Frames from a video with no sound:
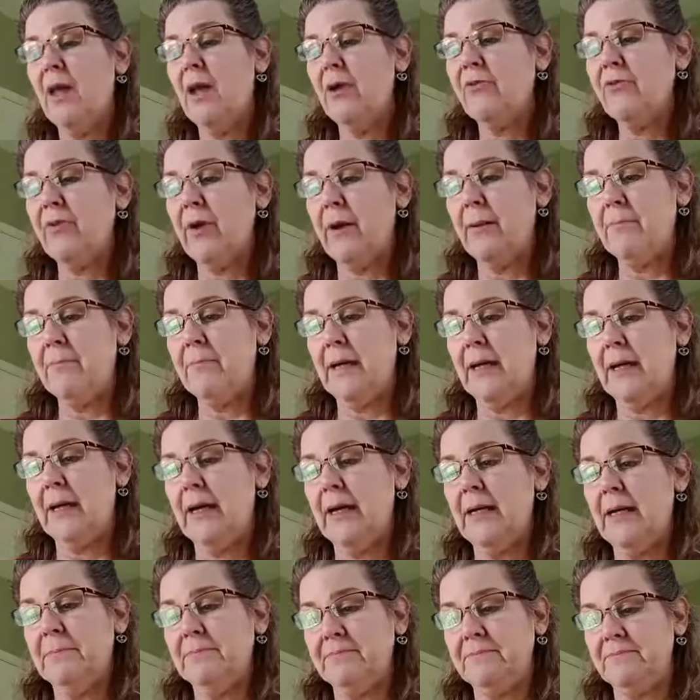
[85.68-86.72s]
From
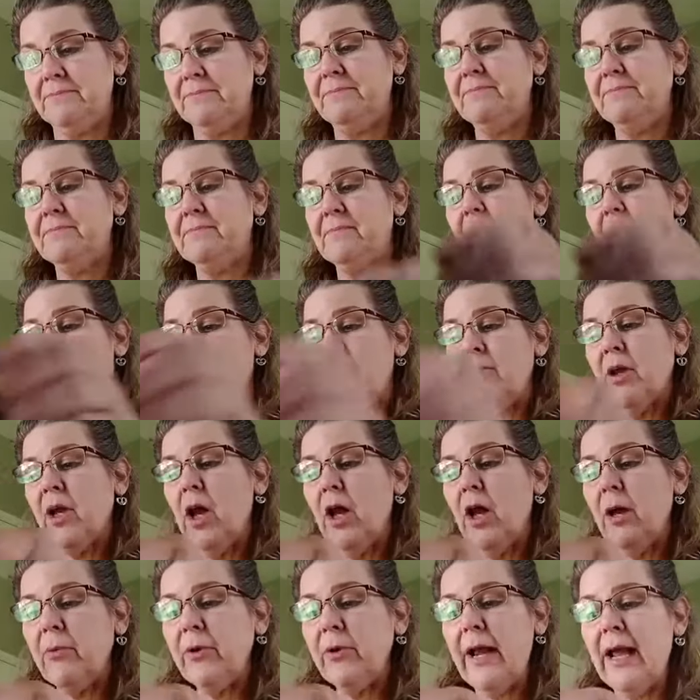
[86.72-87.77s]
the
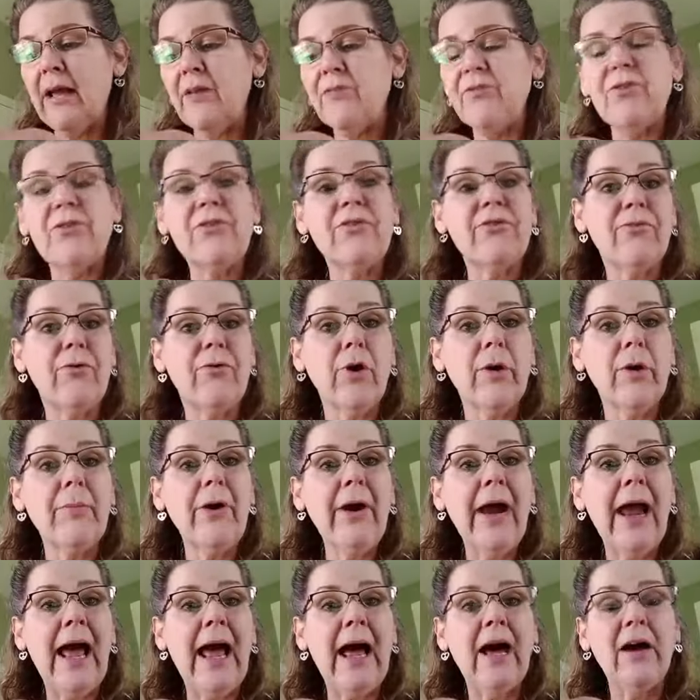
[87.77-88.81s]
Culberhouse's former
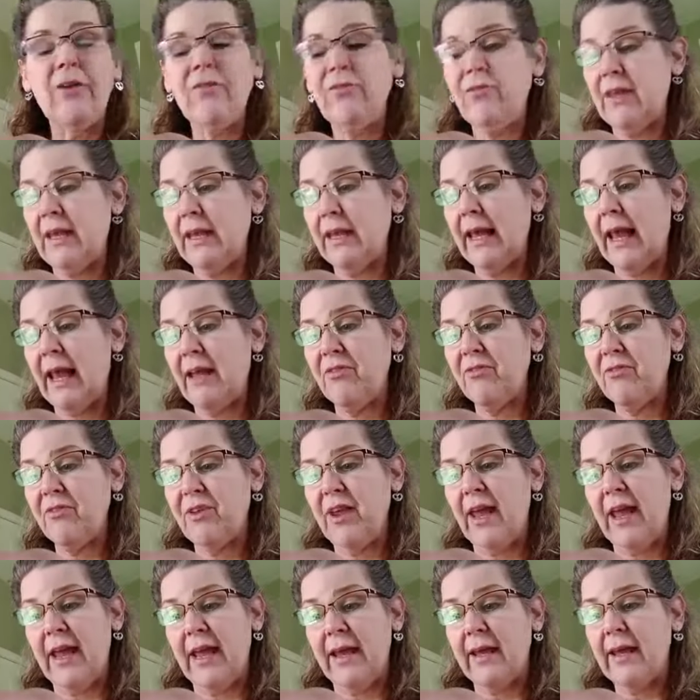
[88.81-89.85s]
house in
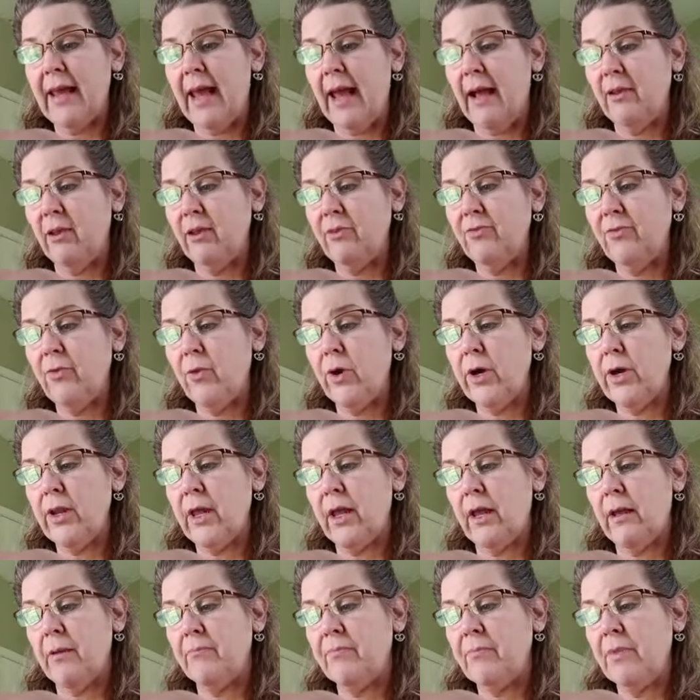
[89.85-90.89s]
Castaic,
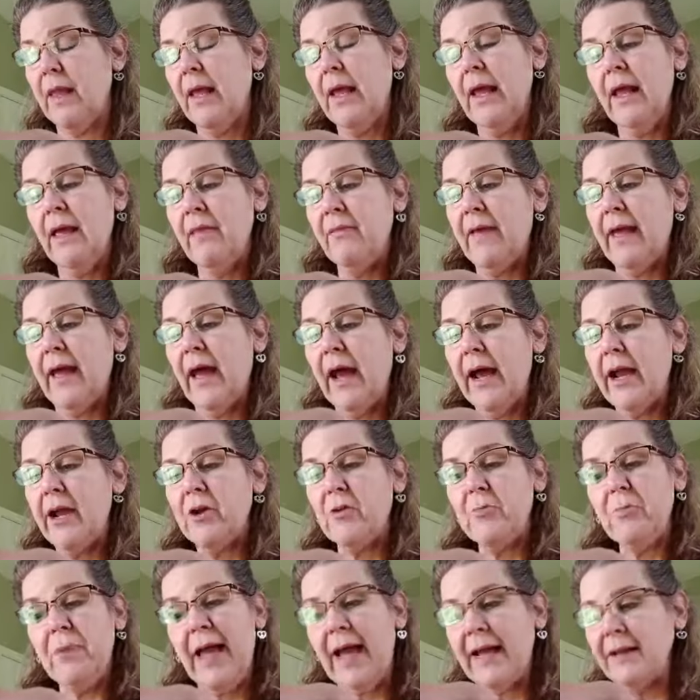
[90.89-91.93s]
California. They
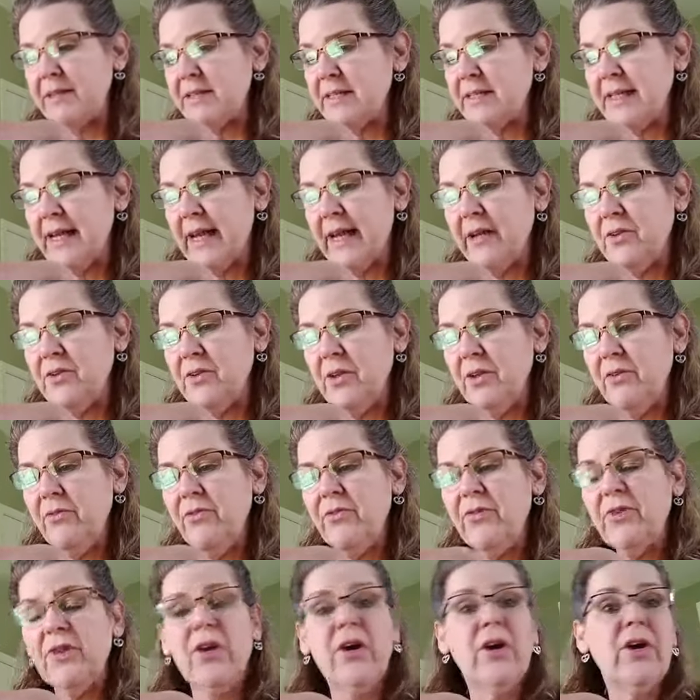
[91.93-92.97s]
hired pet
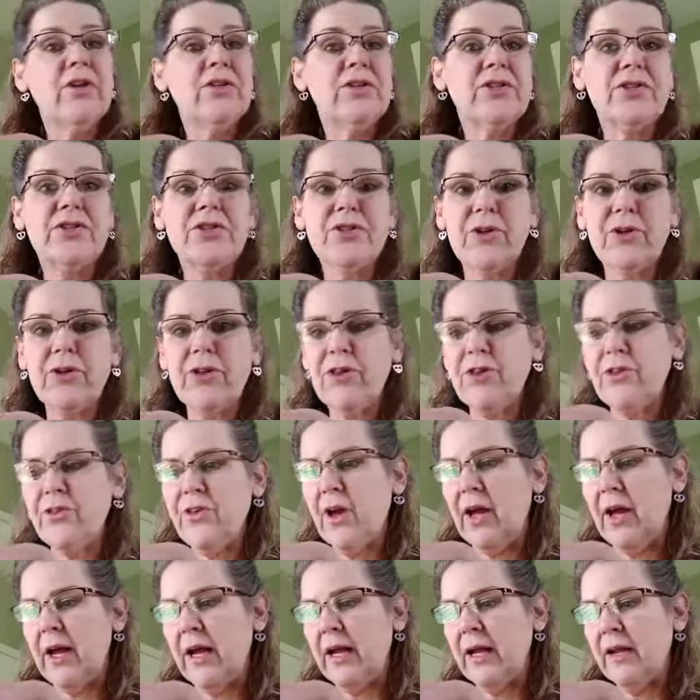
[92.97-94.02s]
detectives, search
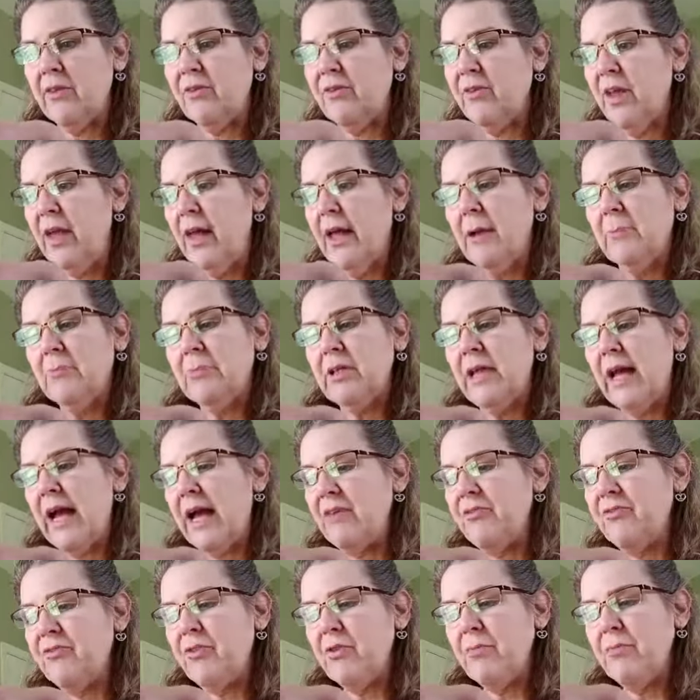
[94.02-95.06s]
dogs,
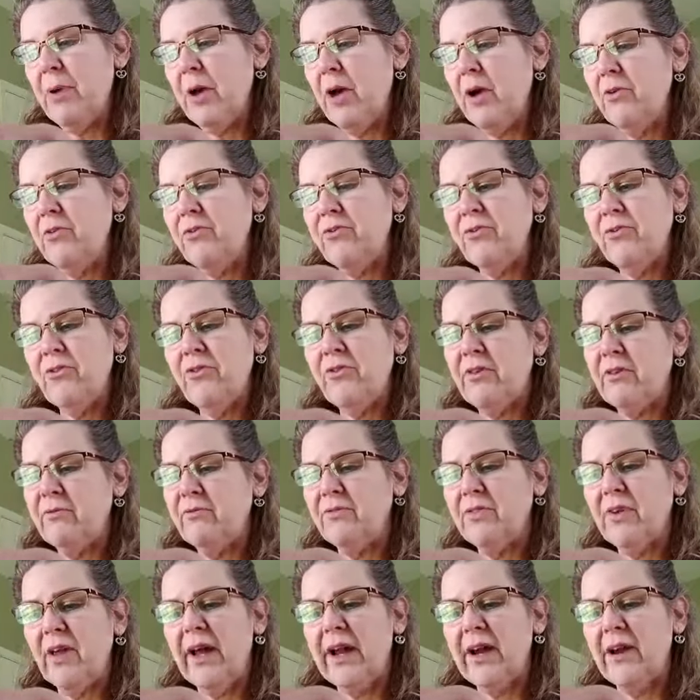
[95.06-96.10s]
plastered posters and
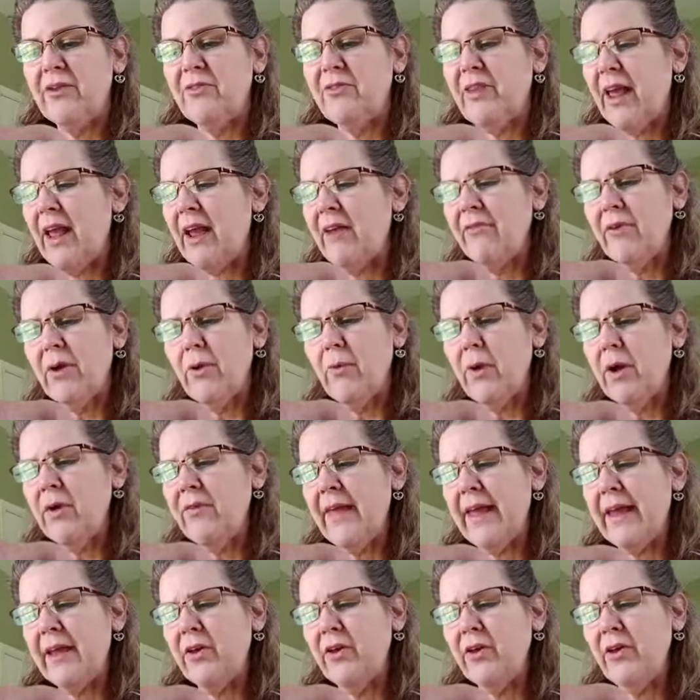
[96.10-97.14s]
flyers everywhere
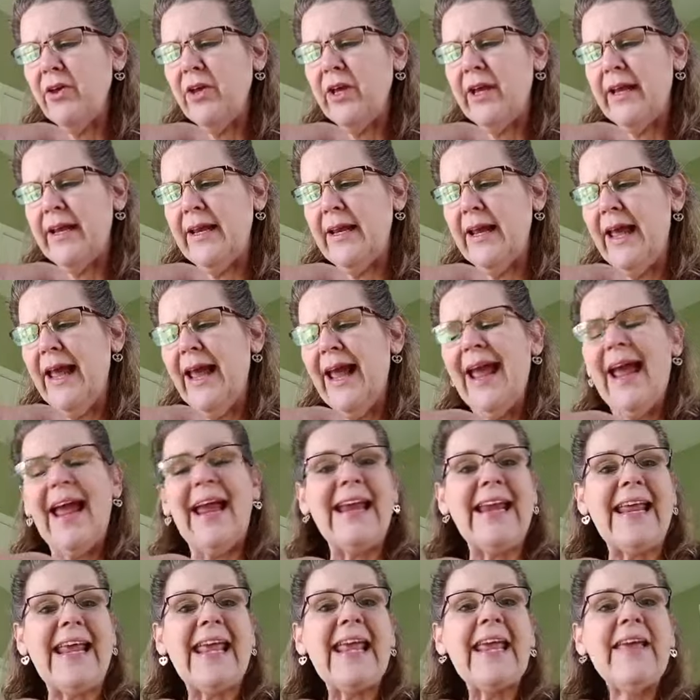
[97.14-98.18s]
they could,
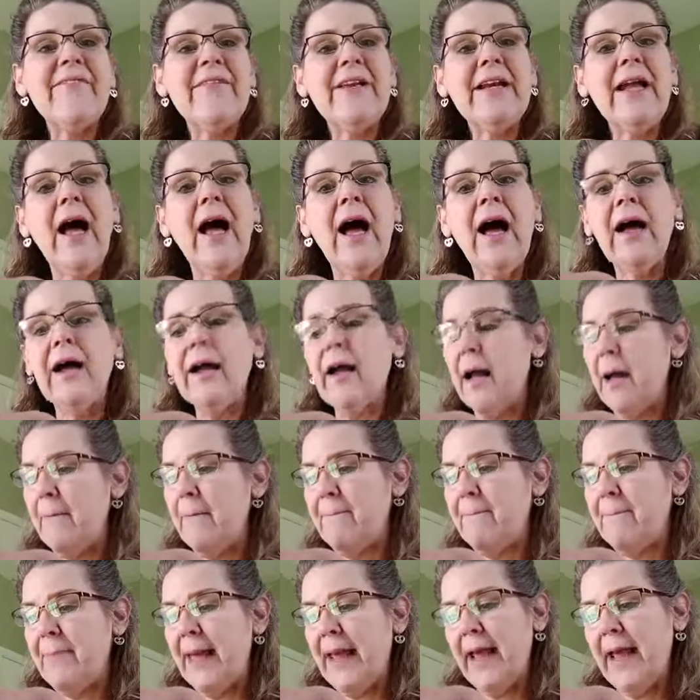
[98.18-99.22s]
and even hung
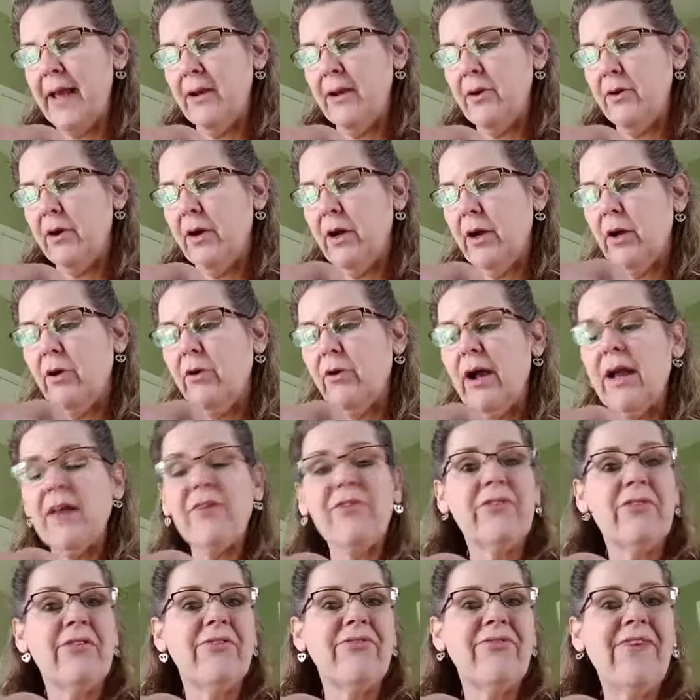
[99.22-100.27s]
a banner
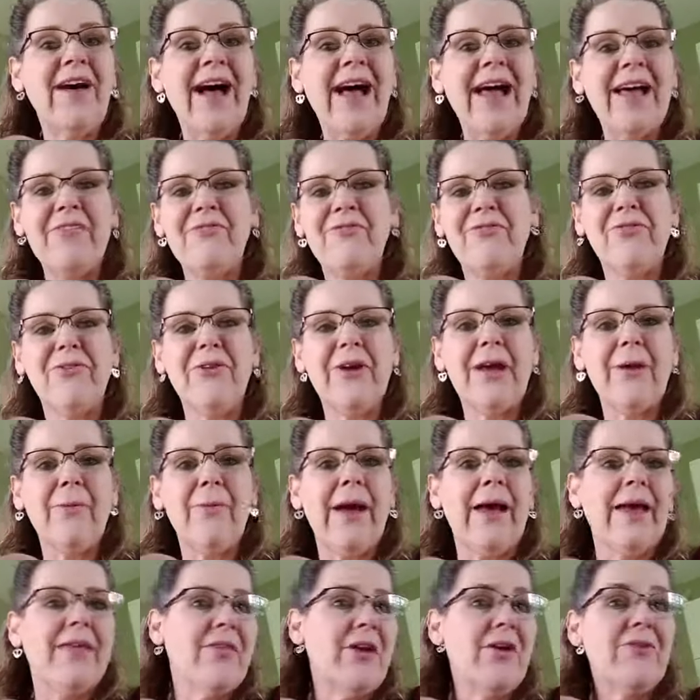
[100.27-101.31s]
across the 5
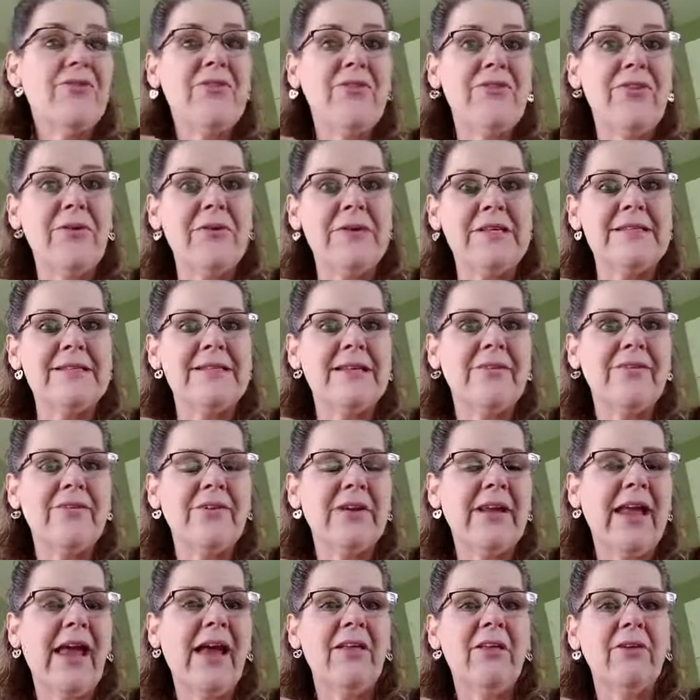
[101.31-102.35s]
freeway. Those of you in
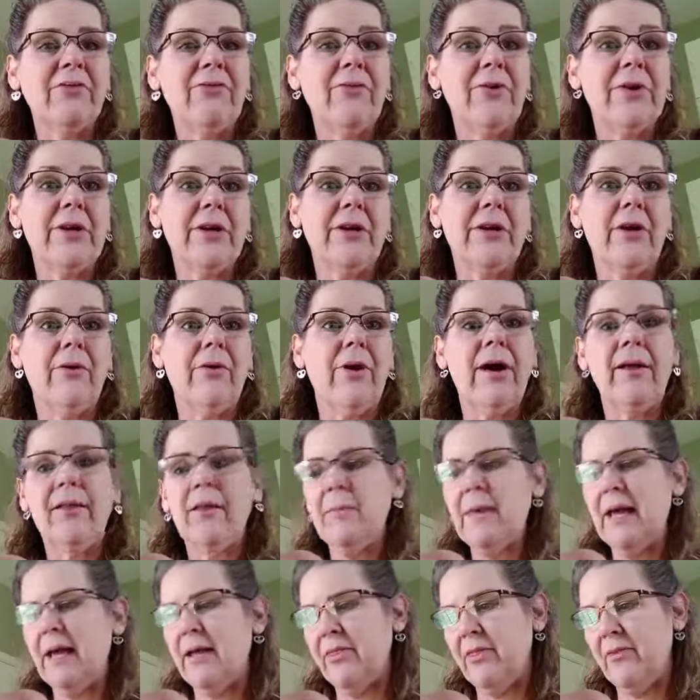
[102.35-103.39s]
Southern California know all
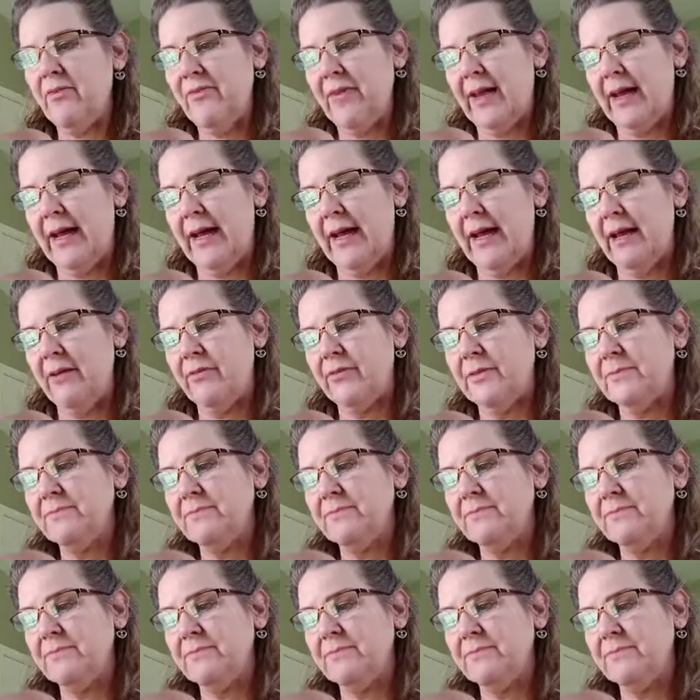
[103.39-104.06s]
about the 5.